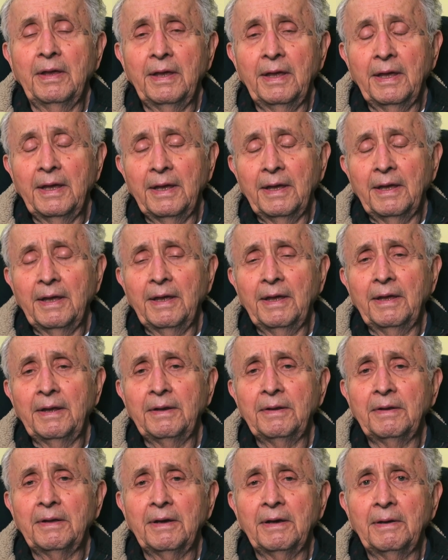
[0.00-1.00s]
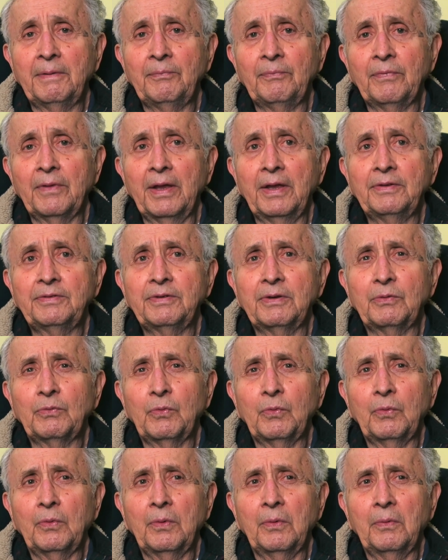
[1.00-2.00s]
and they
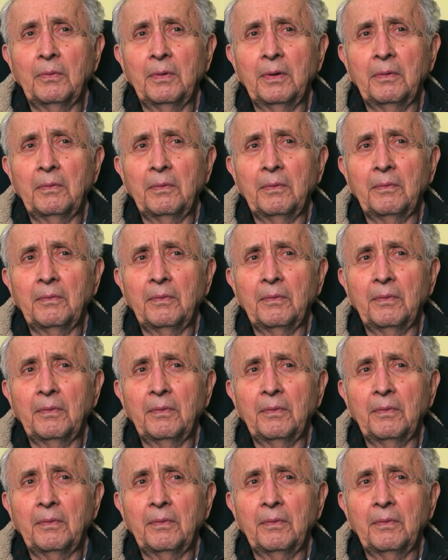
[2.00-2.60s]
said, well,